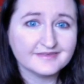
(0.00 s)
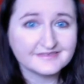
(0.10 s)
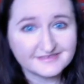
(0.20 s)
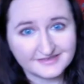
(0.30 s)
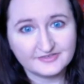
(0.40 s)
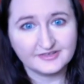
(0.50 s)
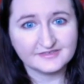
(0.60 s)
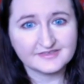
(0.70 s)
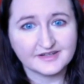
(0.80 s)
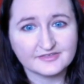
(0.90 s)
the stitching
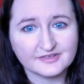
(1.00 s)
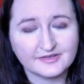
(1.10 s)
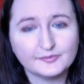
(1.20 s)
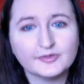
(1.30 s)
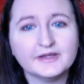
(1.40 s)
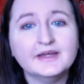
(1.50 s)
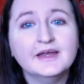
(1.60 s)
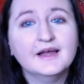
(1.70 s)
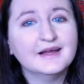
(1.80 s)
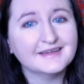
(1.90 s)
section, but
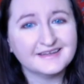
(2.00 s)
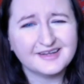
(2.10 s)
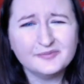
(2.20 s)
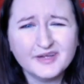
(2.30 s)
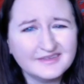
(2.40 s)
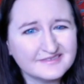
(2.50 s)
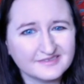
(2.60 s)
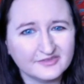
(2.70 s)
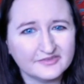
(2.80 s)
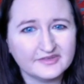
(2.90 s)
again, I'm not
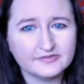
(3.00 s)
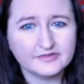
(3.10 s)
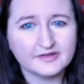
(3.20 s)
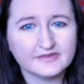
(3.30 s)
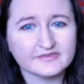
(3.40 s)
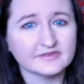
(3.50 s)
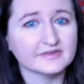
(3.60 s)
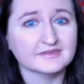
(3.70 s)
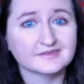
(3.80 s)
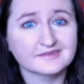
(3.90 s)
insulted if you guys are
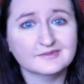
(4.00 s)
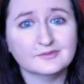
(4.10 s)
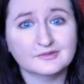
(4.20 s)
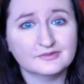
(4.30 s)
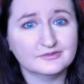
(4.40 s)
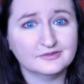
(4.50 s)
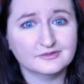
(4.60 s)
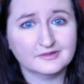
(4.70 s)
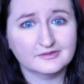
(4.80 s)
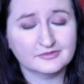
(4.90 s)
like, I don't want to know your
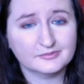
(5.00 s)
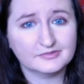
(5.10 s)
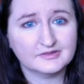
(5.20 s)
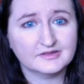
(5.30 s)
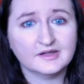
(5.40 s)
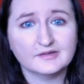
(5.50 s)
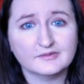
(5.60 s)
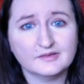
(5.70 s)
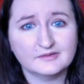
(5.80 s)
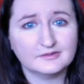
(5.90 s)
life update. I don't
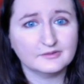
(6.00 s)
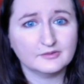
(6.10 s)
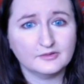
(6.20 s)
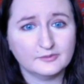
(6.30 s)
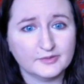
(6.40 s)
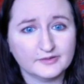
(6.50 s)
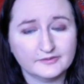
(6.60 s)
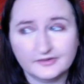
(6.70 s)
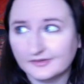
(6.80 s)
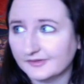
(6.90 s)
need to know all about
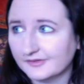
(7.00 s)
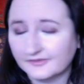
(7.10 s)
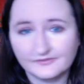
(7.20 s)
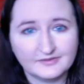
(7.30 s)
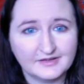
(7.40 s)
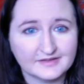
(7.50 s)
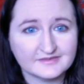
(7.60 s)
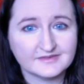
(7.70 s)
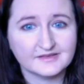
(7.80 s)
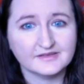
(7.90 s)
your
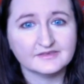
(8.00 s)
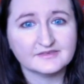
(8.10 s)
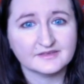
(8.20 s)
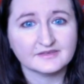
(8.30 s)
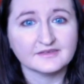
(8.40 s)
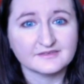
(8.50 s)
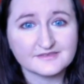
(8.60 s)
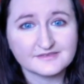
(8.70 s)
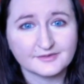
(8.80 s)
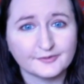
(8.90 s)
nasty sickness,
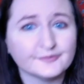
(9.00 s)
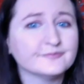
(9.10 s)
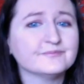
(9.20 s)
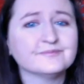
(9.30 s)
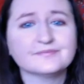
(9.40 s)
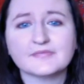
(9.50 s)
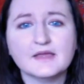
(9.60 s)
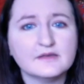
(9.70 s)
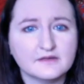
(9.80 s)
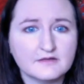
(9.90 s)
so
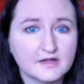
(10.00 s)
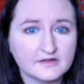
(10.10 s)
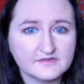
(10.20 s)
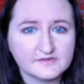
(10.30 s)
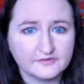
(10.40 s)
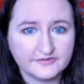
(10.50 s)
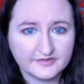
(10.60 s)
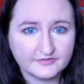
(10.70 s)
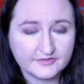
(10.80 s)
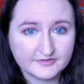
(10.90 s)
not insulted
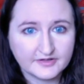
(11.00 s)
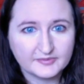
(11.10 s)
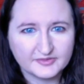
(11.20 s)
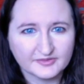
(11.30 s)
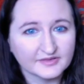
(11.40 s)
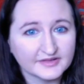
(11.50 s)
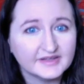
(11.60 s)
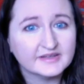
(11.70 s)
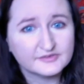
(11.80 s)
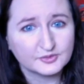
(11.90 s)
if you stopped early.
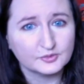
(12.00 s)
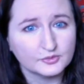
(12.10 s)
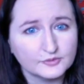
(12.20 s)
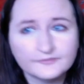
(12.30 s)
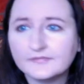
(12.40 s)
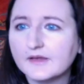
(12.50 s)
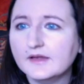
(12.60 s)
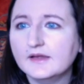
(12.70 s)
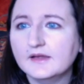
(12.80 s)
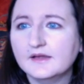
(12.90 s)
It's cool.
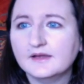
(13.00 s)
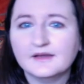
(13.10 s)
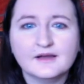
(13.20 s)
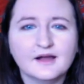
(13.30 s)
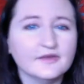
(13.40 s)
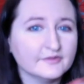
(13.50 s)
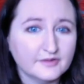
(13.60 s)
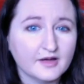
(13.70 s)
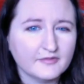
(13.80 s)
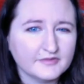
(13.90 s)
Although
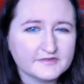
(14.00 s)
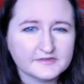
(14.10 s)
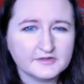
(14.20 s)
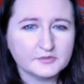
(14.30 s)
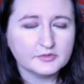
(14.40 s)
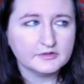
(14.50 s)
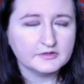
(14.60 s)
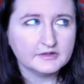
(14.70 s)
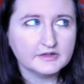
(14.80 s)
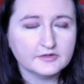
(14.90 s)
obviously you wouldn't
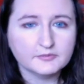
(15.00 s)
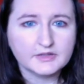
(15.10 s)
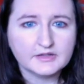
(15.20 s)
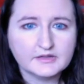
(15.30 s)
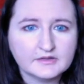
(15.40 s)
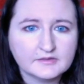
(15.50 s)
hear me